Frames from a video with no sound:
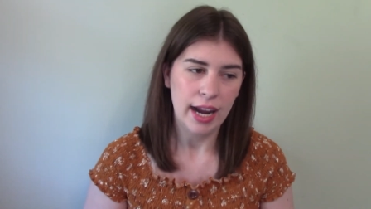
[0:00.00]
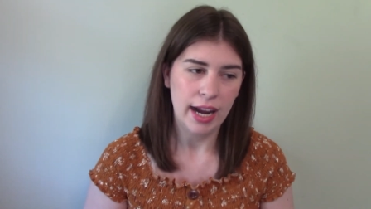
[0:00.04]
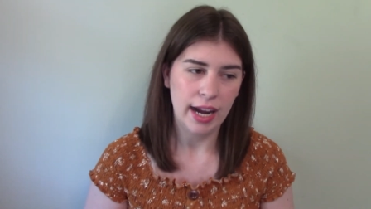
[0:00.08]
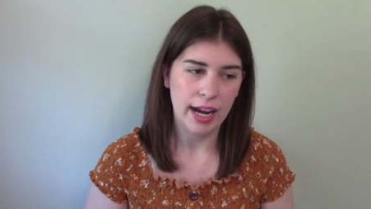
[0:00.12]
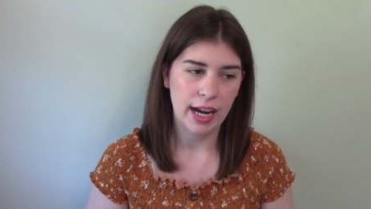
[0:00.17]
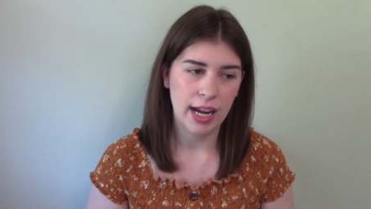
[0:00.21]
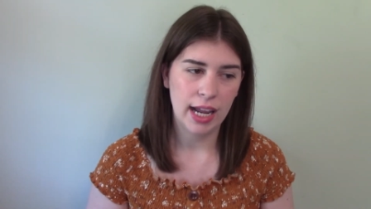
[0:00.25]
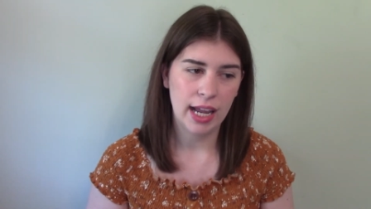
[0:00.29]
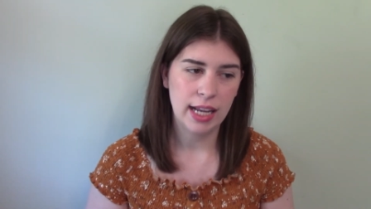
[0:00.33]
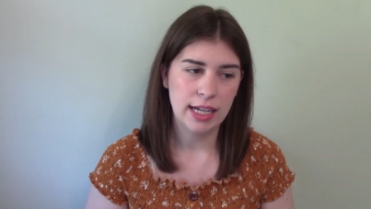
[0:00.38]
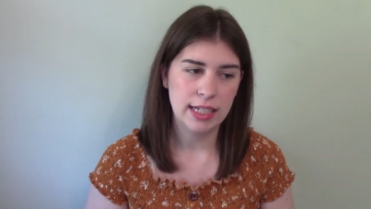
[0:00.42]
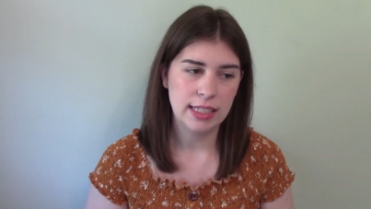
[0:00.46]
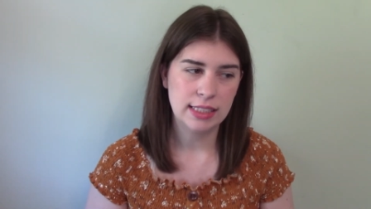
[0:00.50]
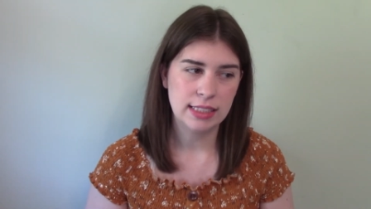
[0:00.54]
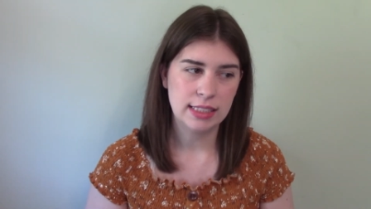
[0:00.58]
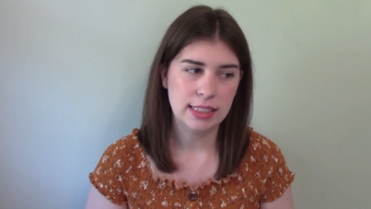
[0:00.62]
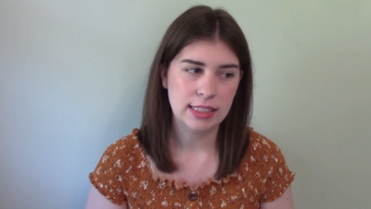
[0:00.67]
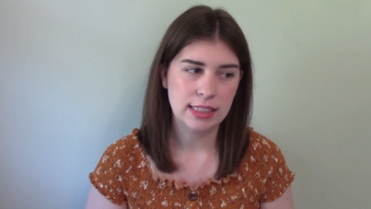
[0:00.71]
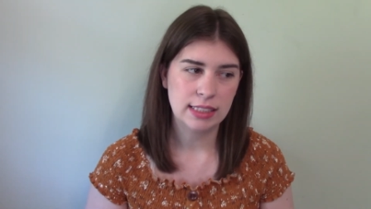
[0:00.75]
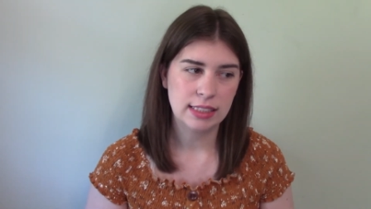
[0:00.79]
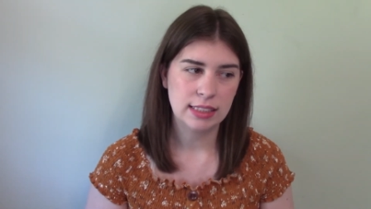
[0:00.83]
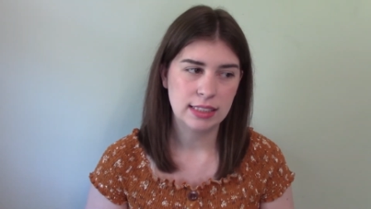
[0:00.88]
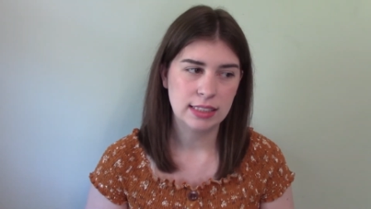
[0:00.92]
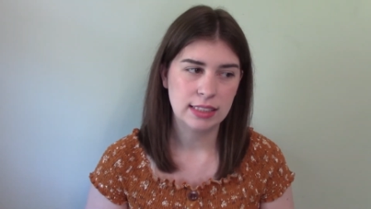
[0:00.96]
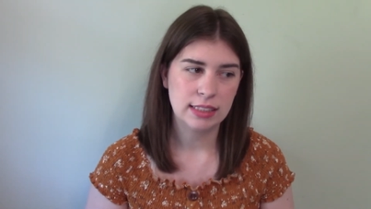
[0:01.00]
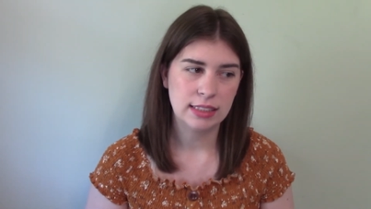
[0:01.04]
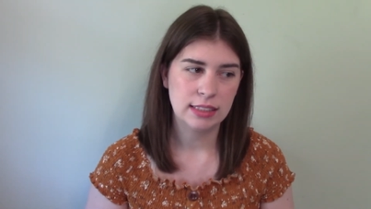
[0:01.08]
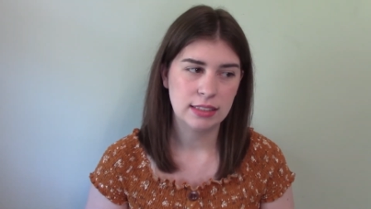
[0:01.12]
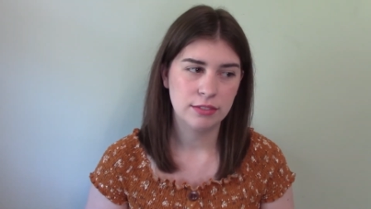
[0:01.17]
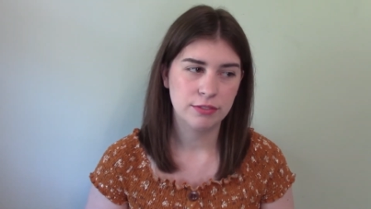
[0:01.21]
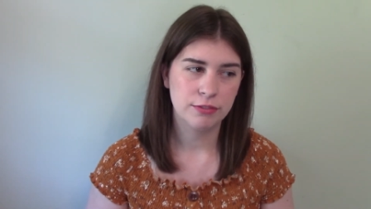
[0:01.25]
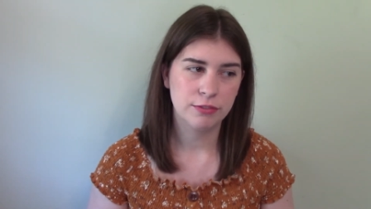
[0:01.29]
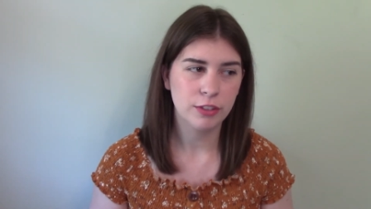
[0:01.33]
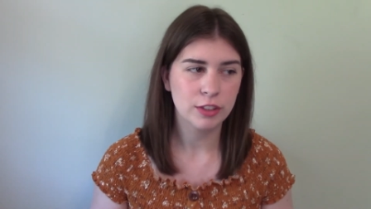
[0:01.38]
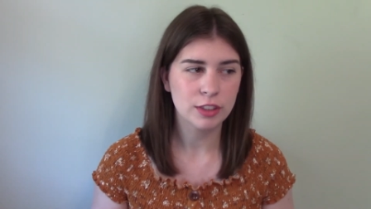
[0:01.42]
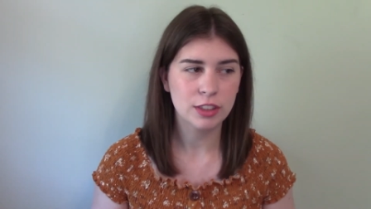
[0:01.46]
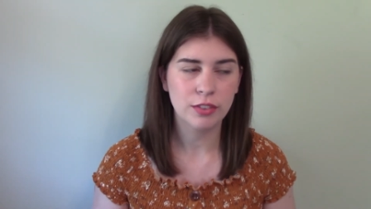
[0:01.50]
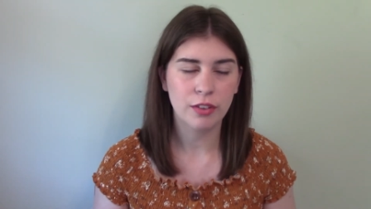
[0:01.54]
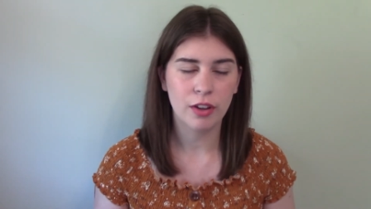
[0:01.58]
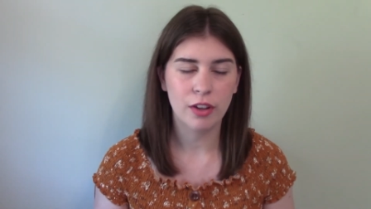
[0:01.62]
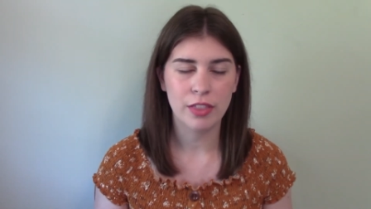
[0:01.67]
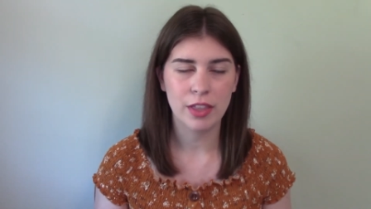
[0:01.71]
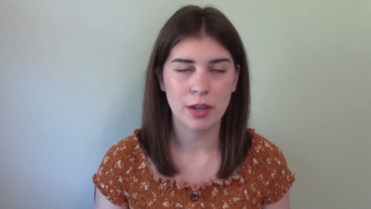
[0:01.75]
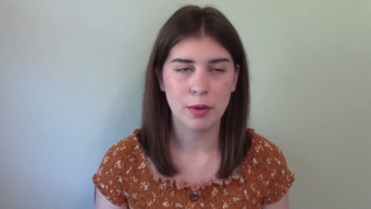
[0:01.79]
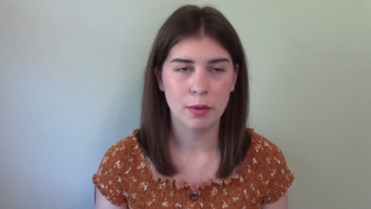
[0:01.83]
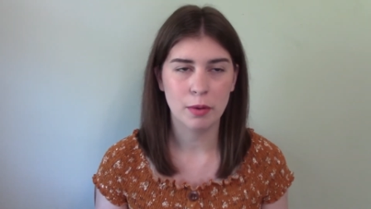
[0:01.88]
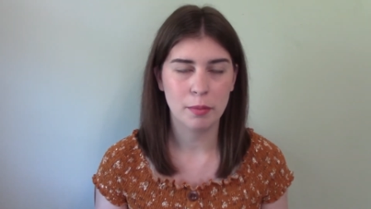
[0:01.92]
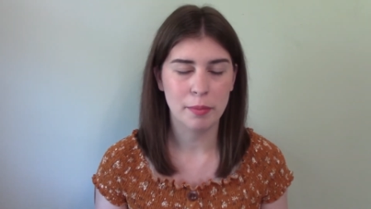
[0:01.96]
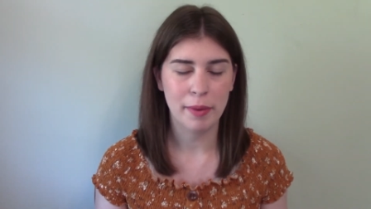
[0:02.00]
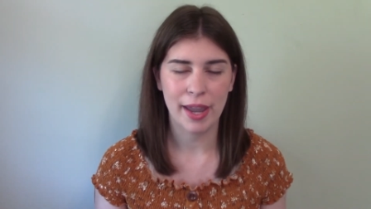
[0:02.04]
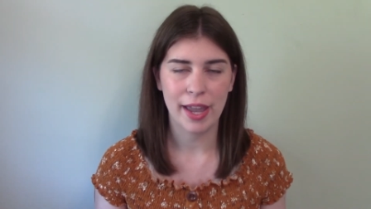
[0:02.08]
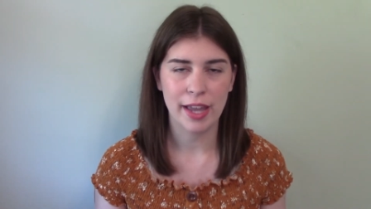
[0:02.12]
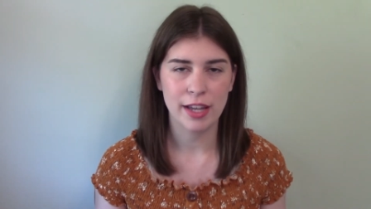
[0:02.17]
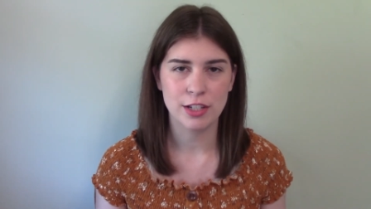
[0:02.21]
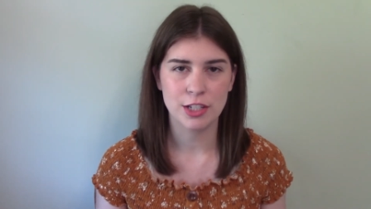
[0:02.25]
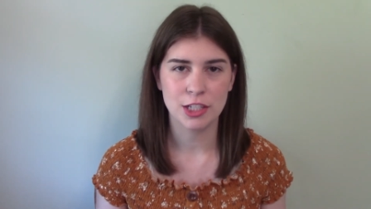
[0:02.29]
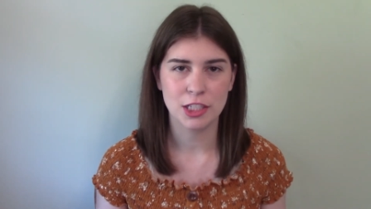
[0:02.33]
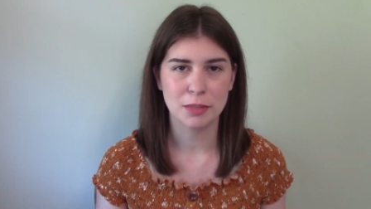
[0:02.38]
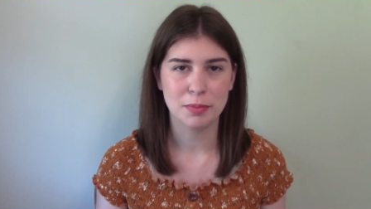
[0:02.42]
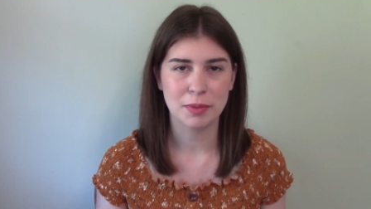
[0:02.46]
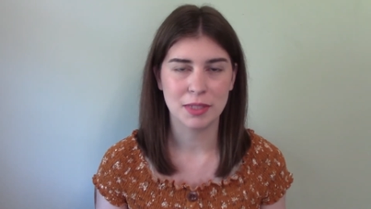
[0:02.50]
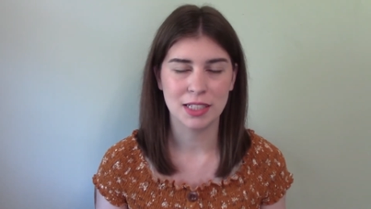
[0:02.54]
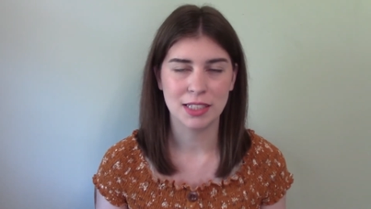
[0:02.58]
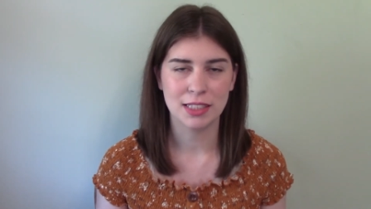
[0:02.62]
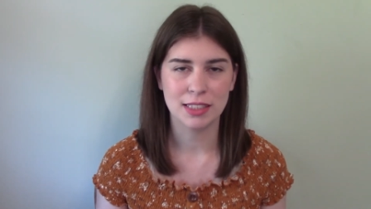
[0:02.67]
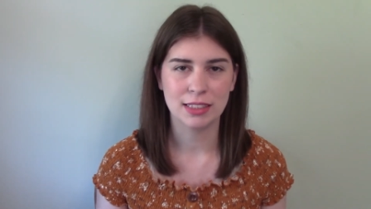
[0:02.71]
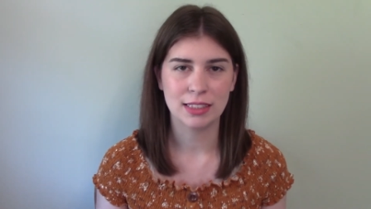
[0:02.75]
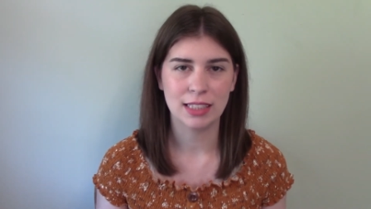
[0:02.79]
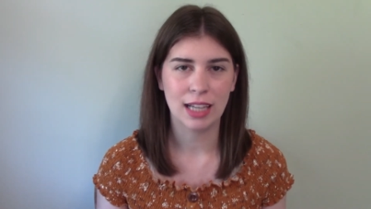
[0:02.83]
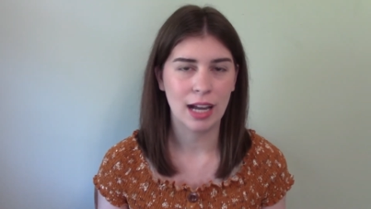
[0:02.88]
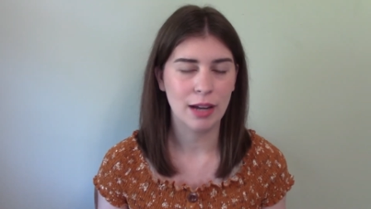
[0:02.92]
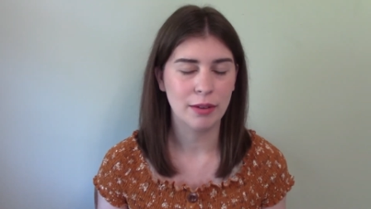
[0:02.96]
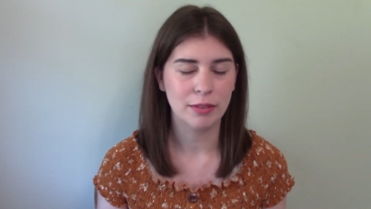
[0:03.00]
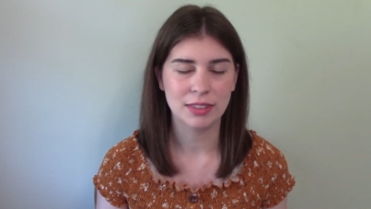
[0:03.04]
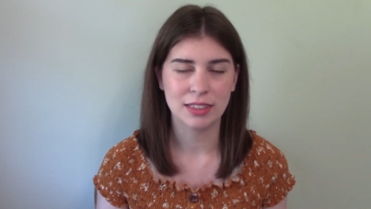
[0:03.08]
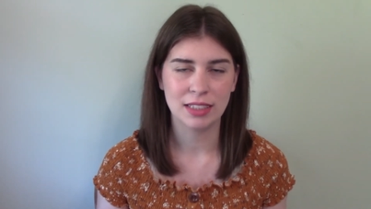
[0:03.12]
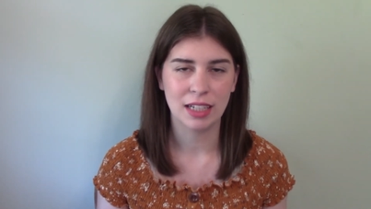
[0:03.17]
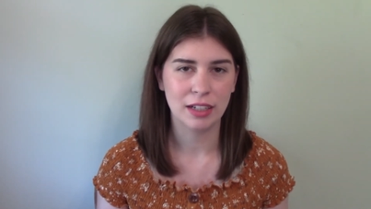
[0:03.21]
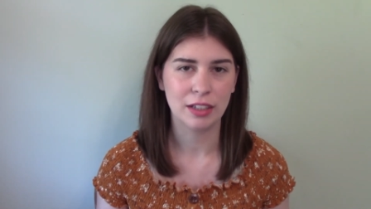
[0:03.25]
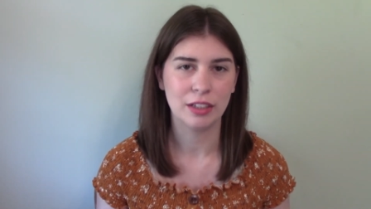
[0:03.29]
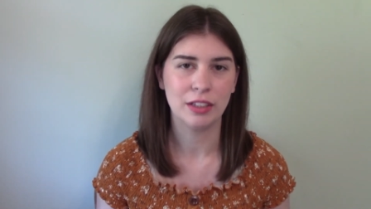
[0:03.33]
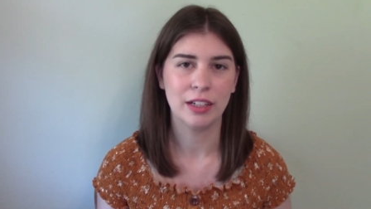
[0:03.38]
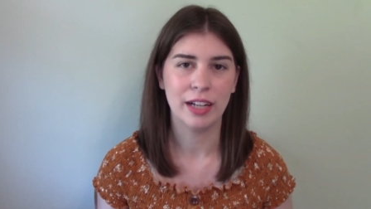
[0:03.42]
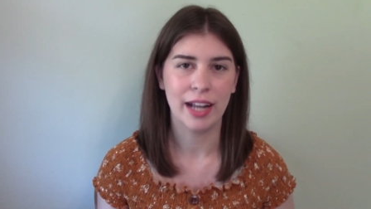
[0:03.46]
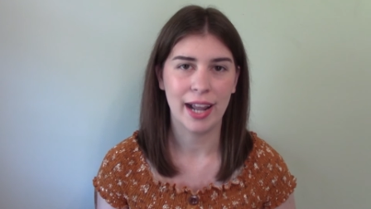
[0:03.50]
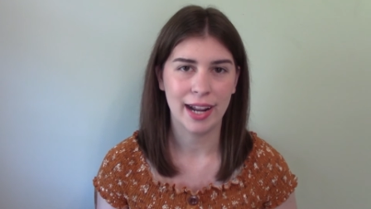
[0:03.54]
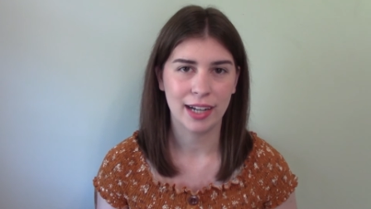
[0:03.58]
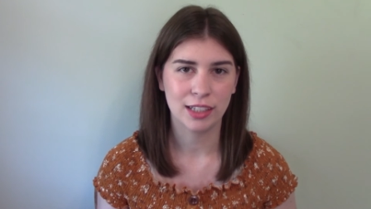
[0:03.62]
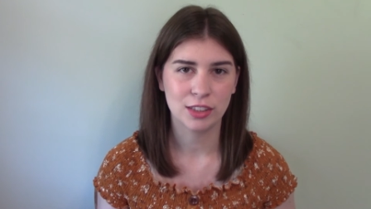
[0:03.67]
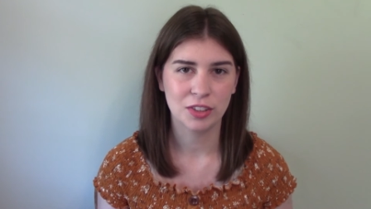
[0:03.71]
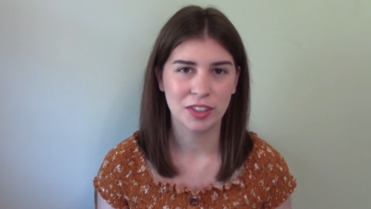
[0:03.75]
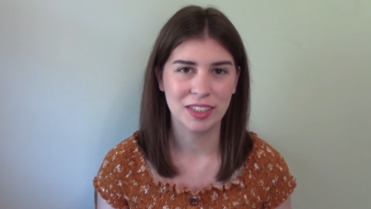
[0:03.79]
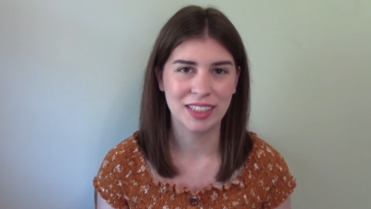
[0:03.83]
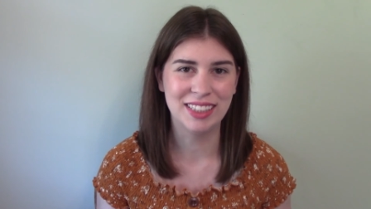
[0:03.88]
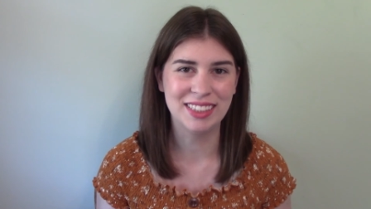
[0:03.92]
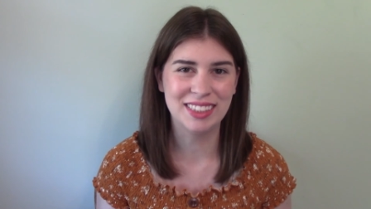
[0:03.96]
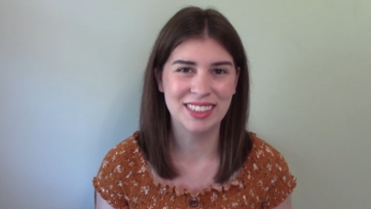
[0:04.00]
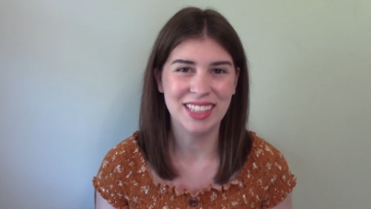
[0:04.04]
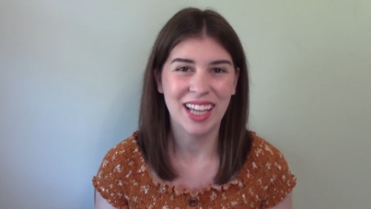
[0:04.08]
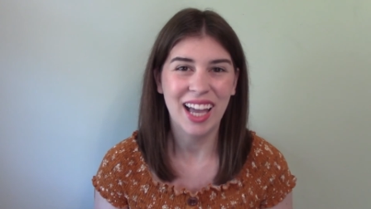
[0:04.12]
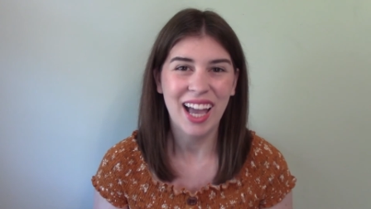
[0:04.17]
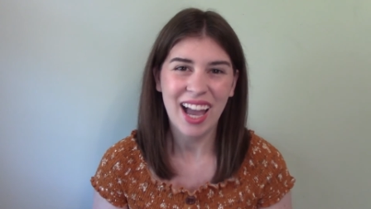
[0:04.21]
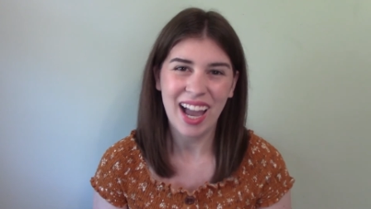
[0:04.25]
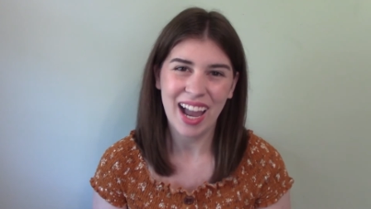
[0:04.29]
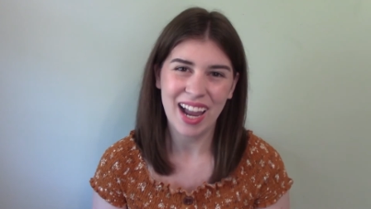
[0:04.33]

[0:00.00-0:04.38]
And first of all, they were bad just because I was not a good actress.